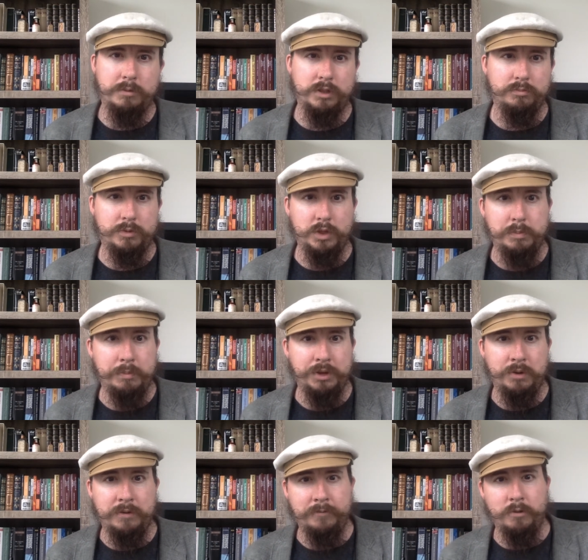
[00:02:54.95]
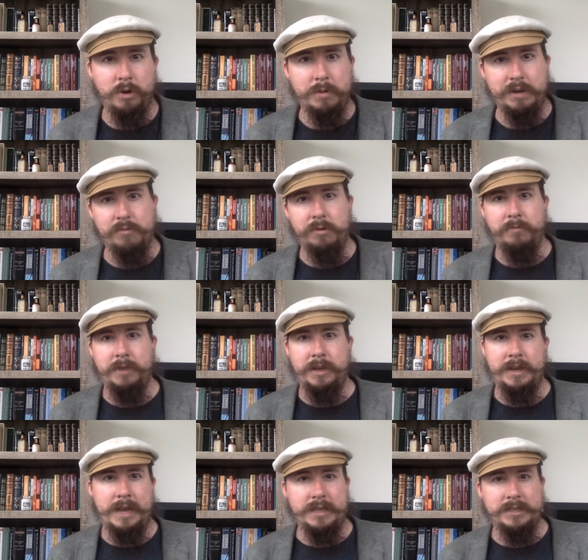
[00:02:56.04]
Most people know him for, but he wrote a
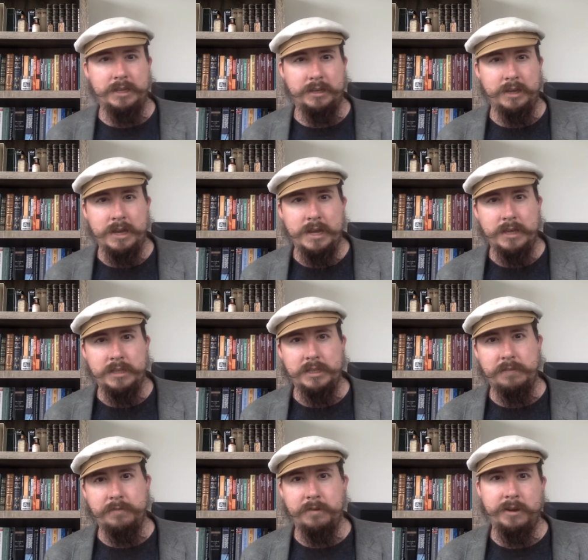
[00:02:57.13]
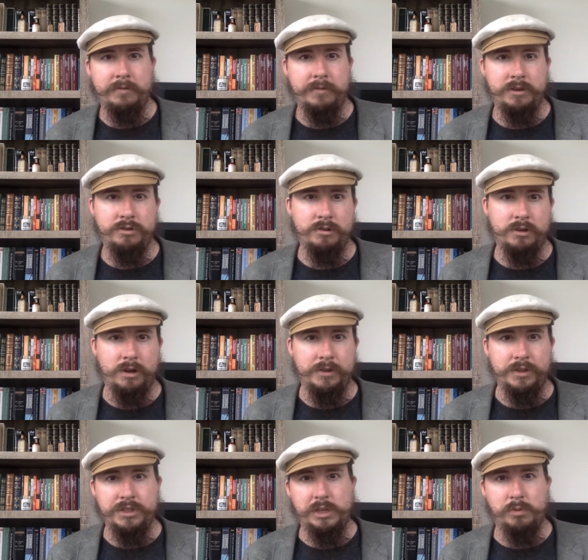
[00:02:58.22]
fantastic seafaring adventure called
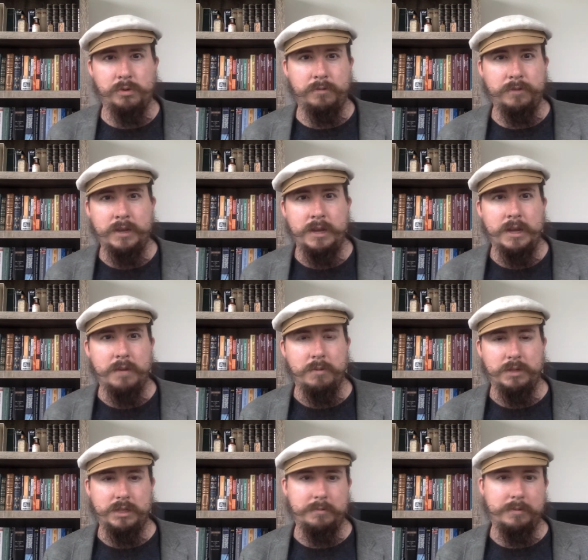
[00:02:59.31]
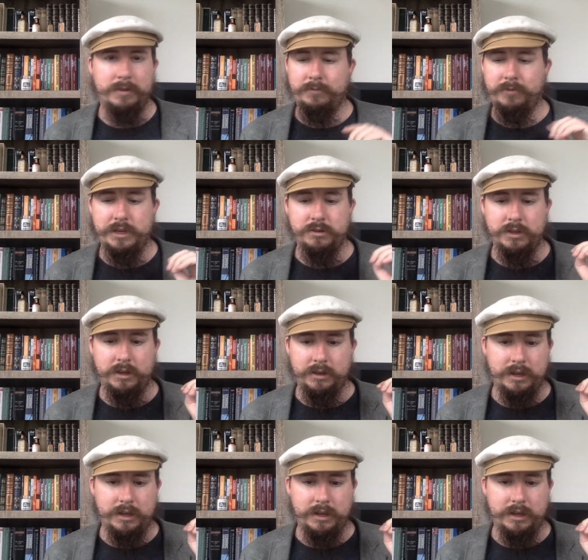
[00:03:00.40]
The Sea Wolf, which is features an